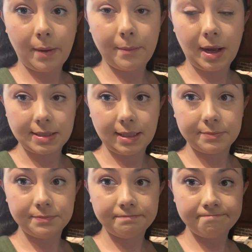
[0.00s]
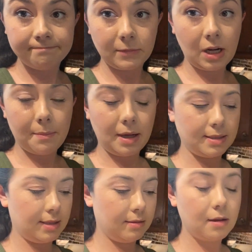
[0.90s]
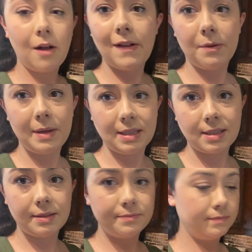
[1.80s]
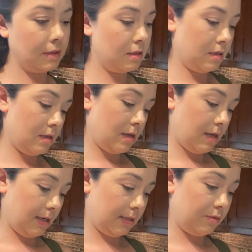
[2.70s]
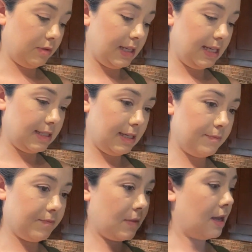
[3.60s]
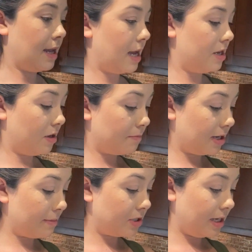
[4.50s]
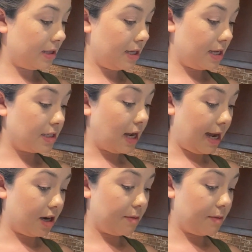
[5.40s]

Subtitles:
pasta. Not pasta, cauliflower pizza. Because it's really easy. And you can pretty much eat the entire